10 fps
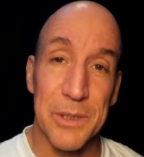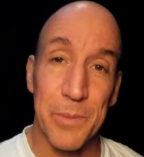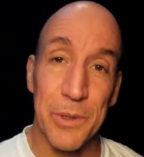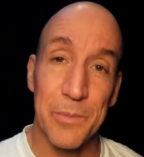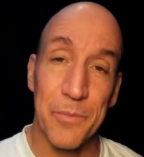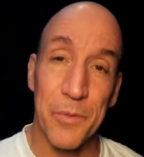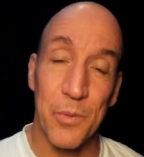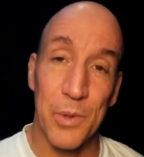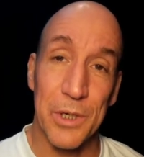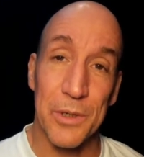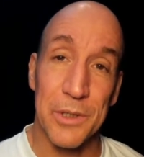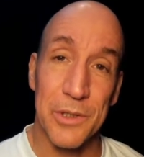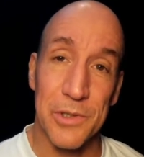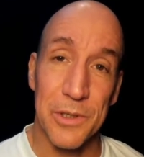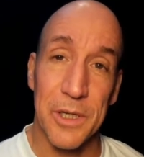Depot, where
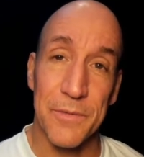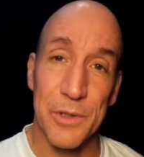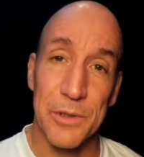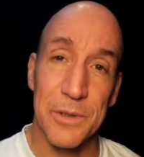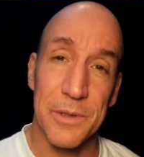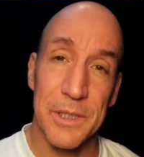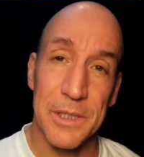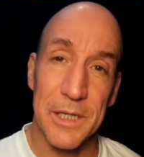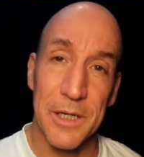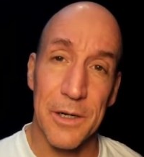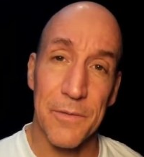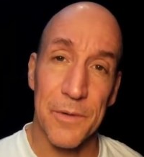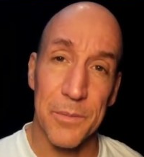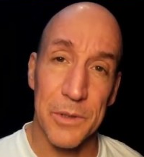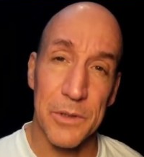there's a lot of dirt in the air
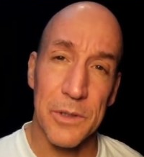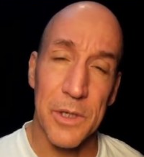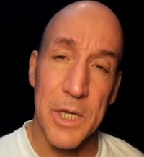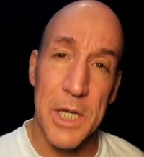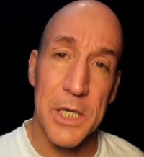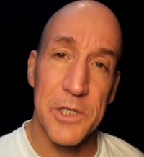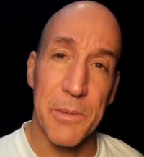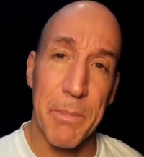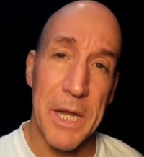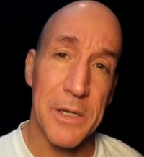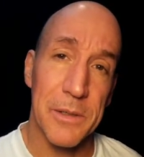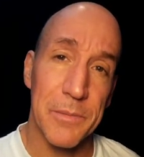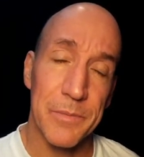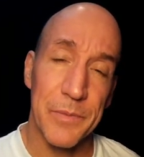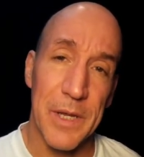from the cement
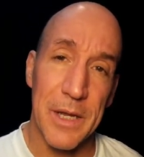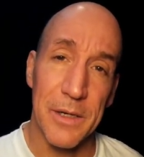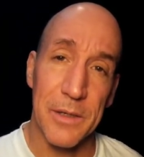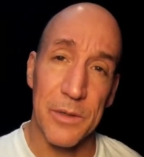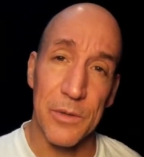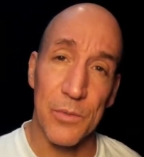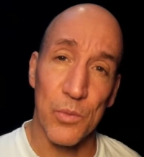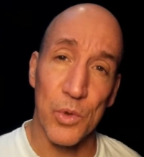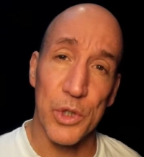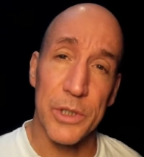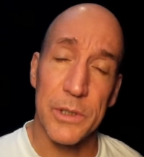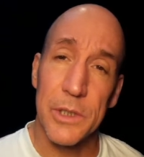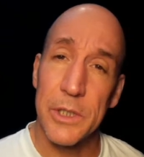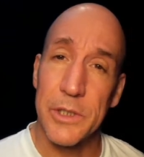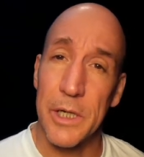and the wood
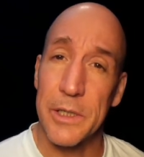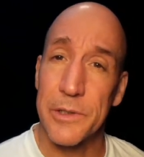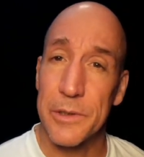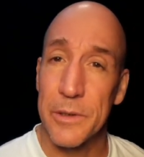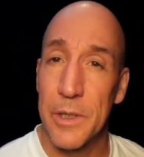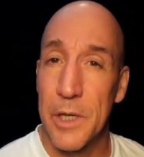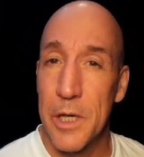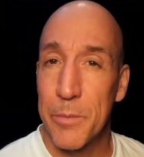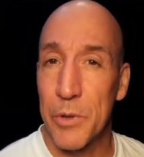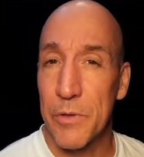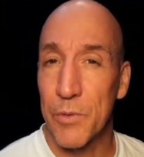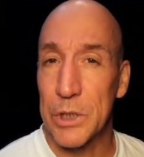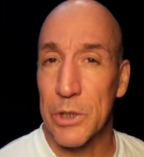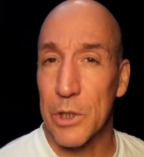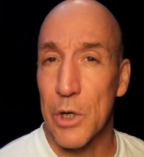dust, both of
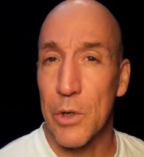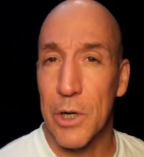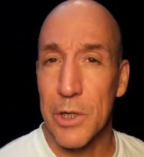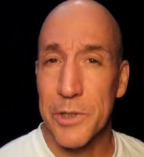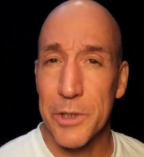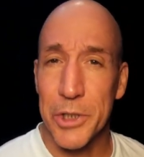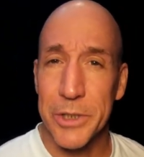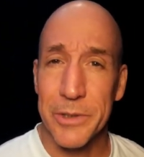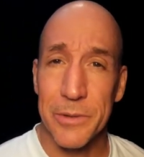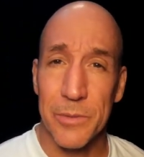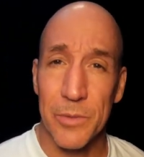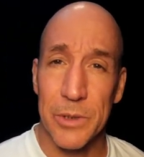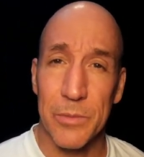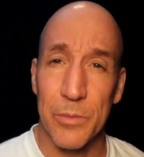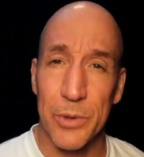which are co-carcinogens
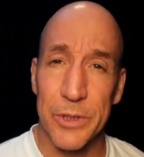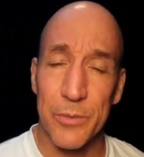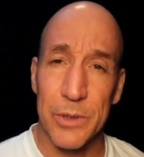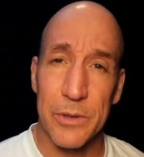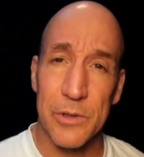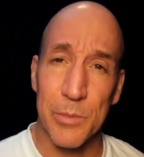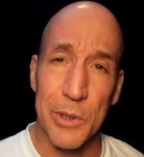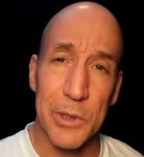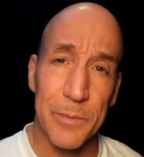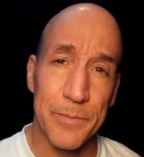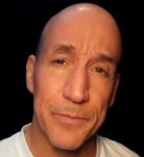when breathed with smoke.